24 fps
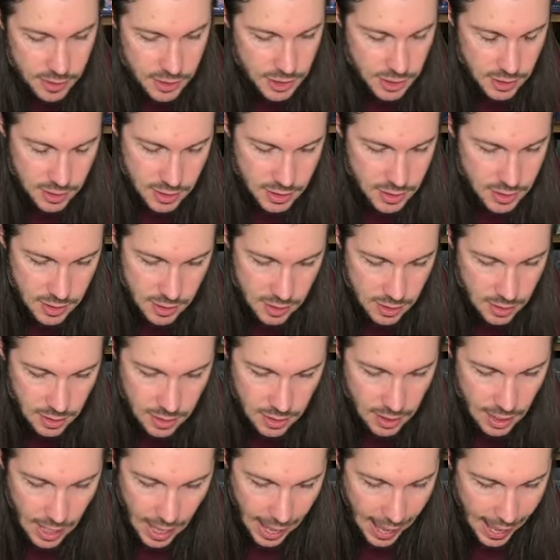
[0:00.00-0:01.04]
just
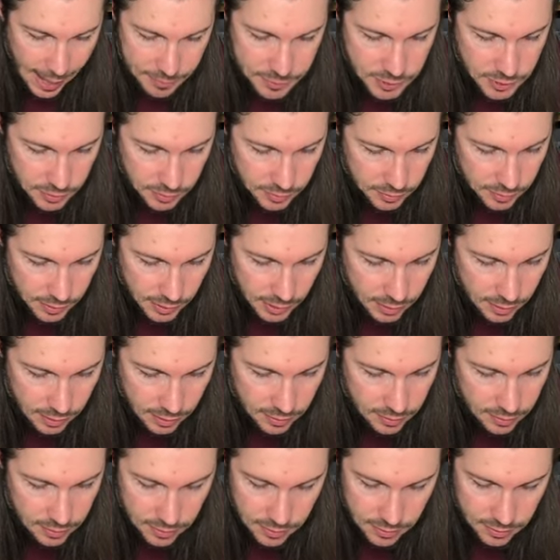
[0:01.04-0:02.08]
absolutely
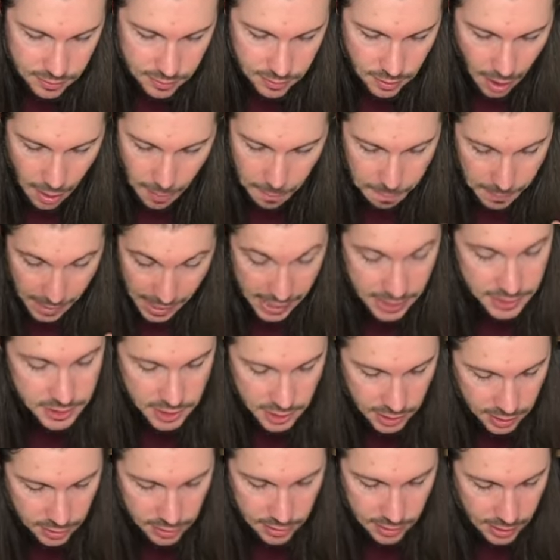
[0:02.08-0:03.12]

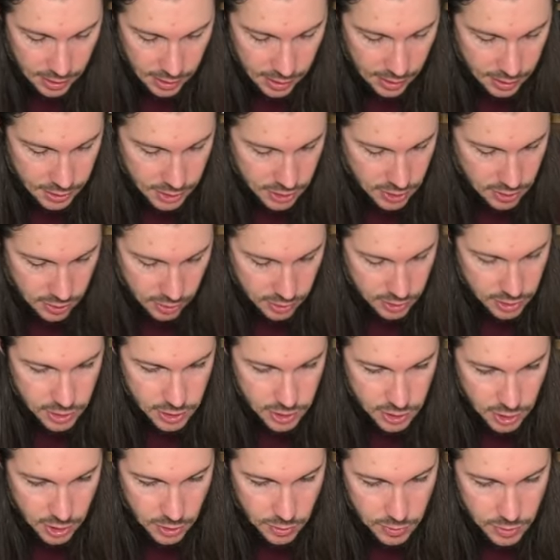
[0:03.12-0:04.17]
amazing. It, it just looks
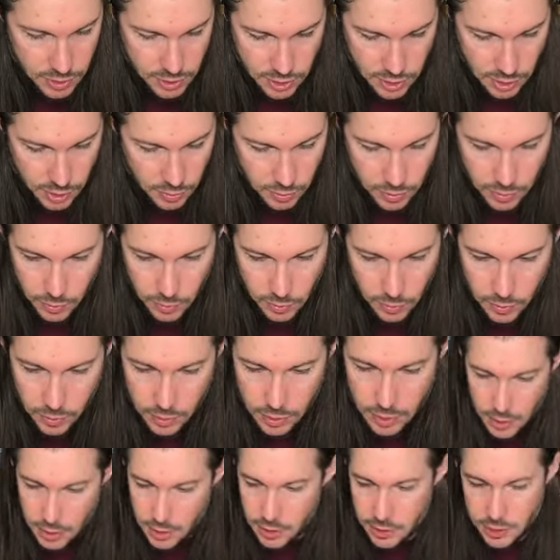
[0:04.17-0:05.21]
so so cool.
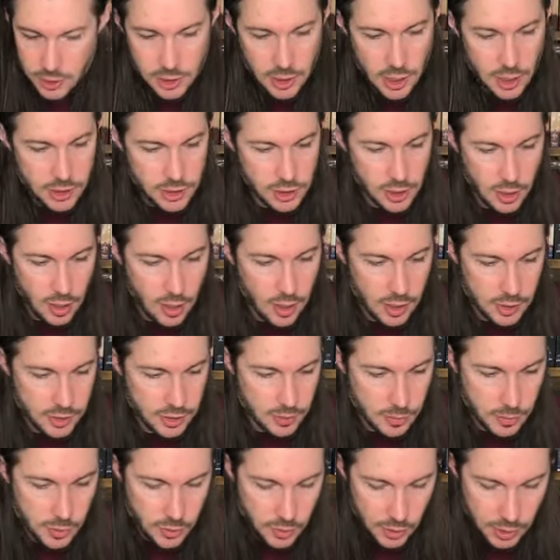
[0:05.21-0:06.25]
Such an
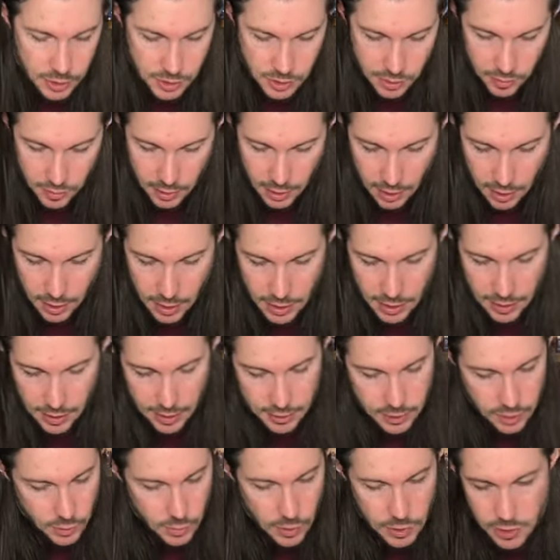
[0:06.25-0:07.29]
awesome creature there. It's
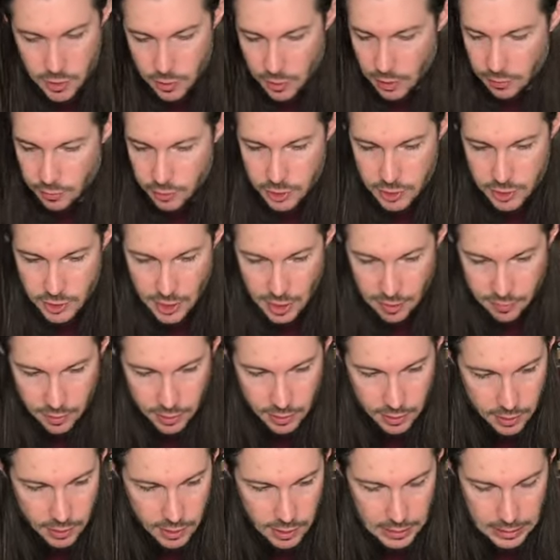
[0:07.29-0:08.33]
a creature level
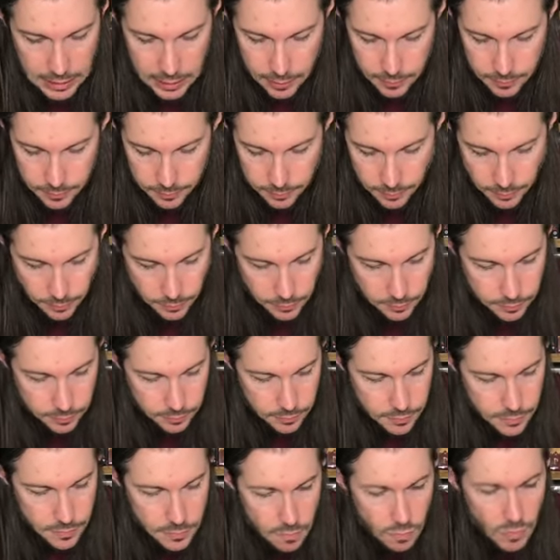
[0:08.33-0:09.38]
seven.
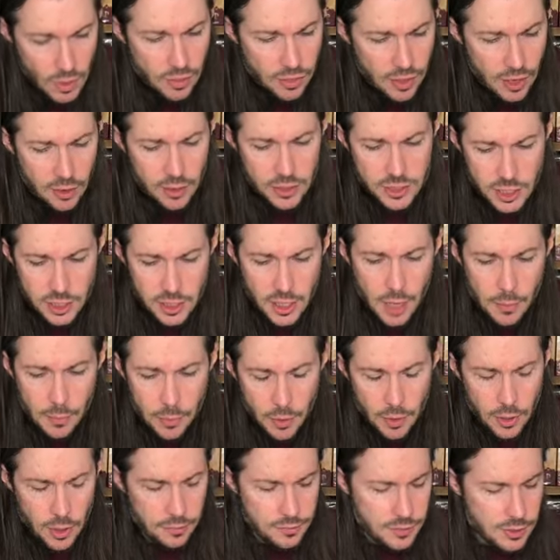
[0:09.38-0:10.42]
There is a
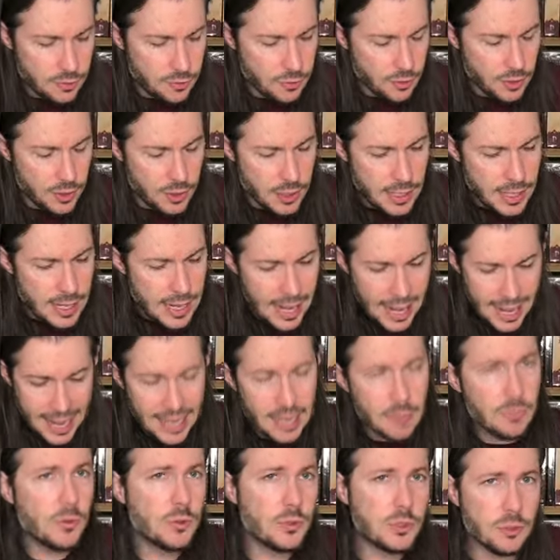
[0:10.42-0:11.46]
number of different
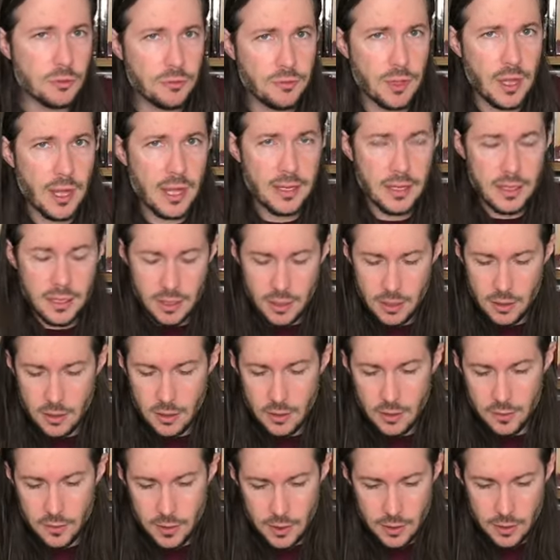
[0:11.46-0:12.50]
animals you'll find in here.
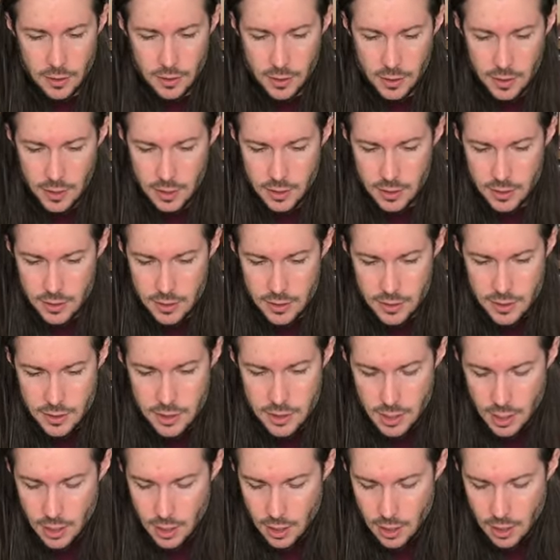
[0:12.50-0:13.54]
There is
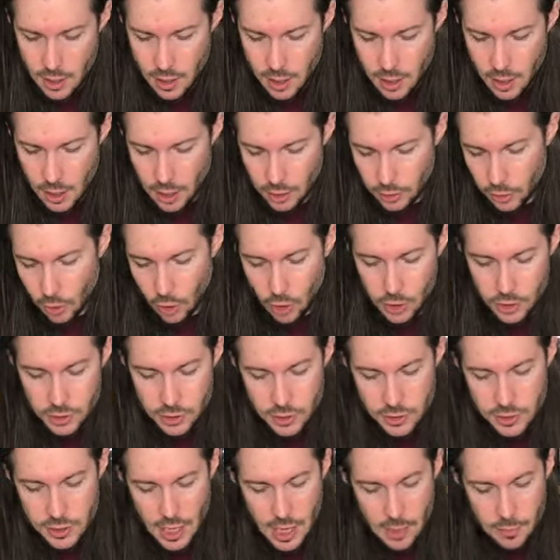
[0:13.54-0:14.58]
uh, a larger
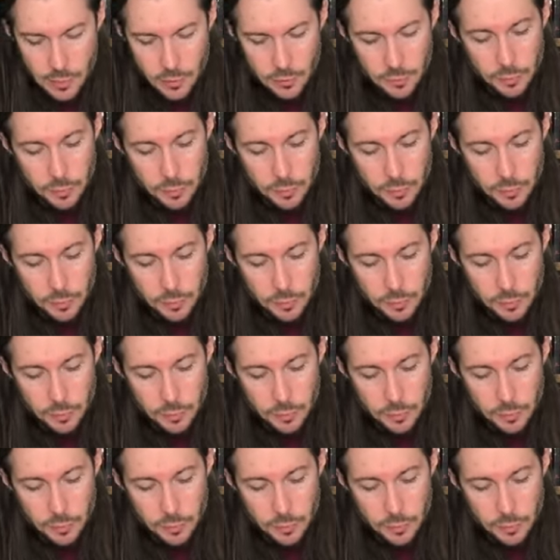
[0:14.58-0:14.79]
type of